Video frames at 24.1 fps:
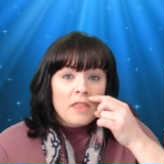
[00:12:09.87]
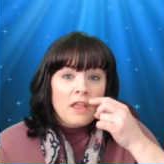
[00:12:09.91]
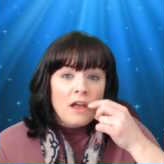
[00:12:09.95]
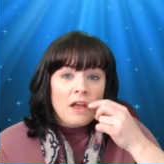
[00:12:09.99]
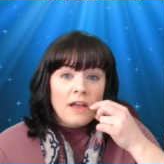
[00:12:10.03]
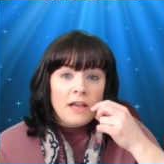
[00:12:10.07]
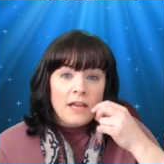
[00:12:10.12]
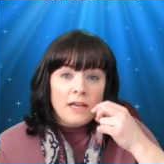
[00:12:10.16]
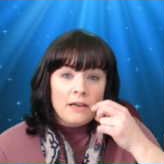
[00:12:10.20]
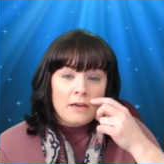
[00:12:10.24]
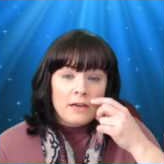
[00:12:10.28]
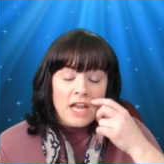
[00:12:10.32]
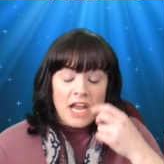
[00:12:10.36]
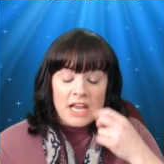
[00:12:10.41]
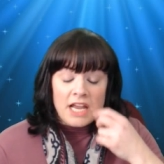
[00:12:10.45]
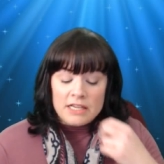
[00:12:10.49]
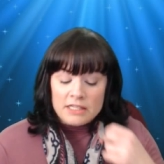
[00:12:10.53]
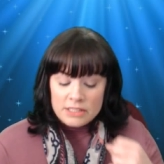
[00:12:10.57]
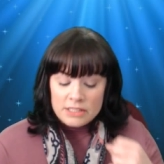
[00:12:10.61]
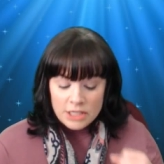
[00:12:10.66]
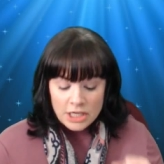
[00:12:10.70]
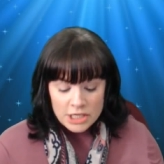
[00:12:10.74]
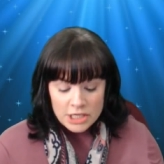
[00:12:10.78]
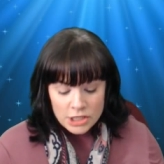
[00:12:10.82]
okay,
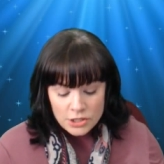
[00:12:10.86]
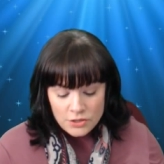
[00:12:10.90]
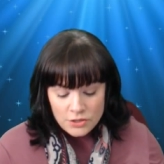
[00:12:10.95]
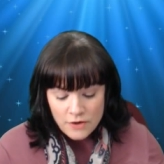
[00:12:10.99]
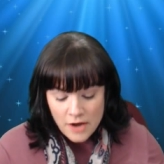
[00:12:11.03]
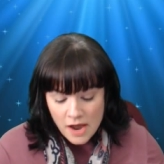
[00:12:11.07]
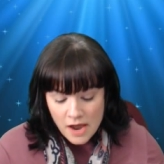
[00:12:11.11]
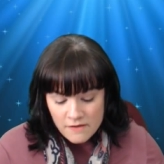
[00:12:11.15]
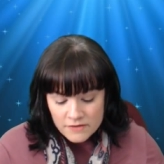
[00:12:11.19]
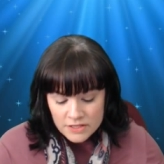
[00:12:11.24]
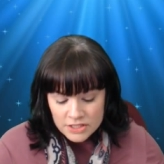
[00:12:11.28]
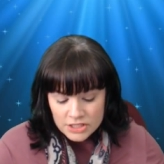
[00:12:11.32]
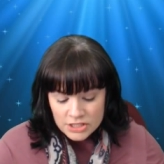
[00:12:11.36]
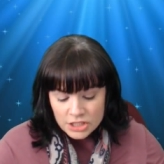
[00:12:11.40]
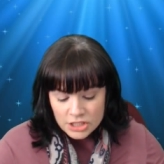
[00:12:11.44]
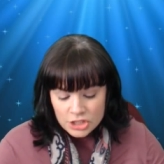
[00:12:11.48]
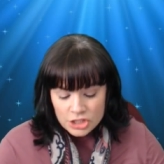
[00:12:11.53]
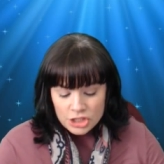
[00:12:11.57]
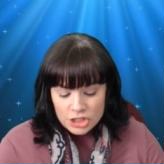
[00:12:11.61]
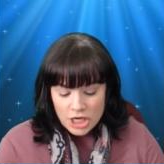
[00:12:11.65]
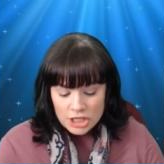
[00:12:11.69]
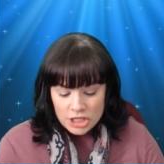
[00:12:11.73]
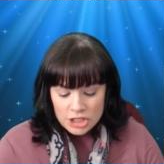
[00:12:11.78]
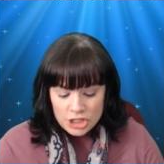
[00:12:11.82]
so I do have a
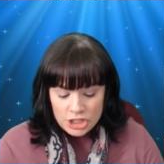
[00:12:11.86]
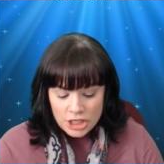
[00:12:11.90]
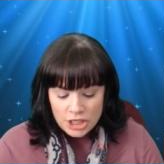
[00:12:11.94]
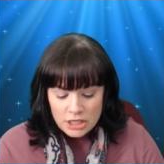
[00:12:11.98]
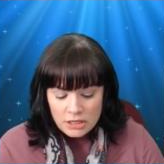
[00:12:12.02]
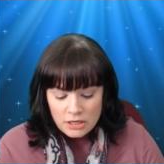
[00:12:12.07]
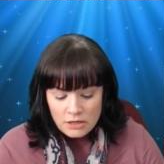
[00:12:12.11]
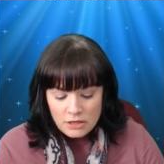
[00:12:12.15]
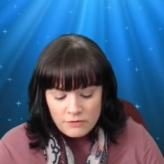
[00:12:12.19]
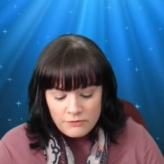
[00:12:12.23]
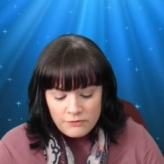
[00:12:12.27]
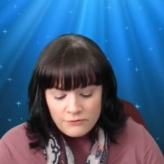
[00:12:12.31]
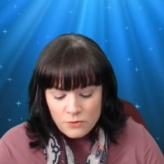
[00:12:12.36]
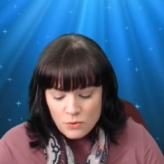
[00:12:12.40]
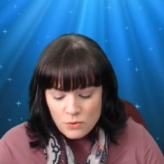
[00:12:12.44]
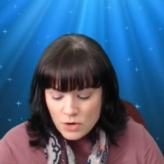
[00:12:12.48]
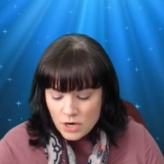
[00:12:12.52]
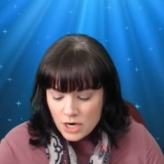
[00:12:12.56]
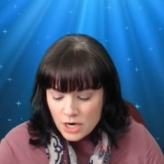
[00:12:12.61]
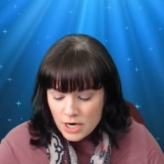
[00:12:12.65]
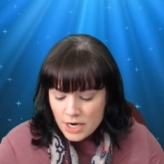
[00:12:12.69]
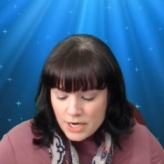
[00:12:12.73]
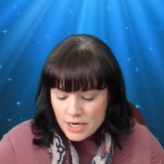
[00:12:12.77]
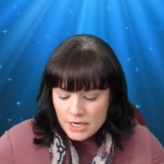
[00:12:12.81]
suggestion
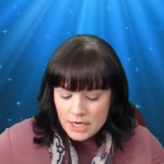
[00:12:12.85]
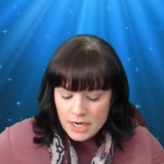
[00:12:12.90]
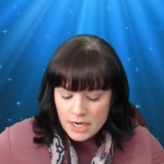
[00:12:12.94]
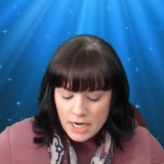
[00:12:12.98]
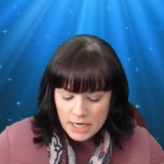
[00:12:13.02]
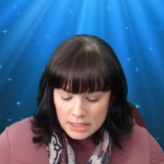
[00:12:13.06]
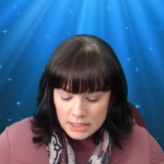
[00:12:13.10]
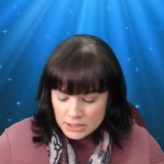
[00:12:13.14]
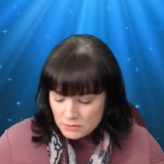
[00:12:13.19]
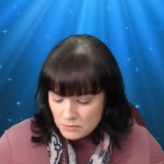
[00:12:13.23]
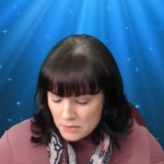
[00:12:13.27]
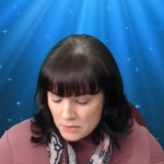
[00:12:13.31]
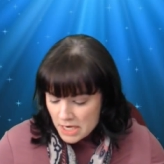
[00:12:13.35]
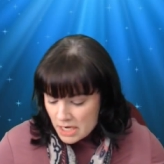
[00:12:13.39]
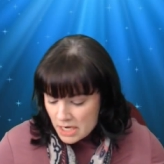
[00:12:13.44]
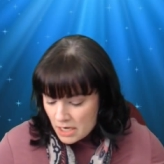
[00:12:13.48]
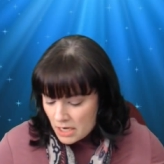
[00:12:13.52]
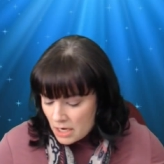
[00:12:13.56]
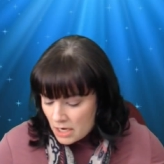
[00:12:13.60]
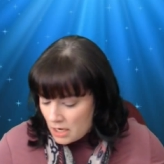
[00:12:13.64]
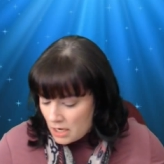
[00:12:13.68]
for next week,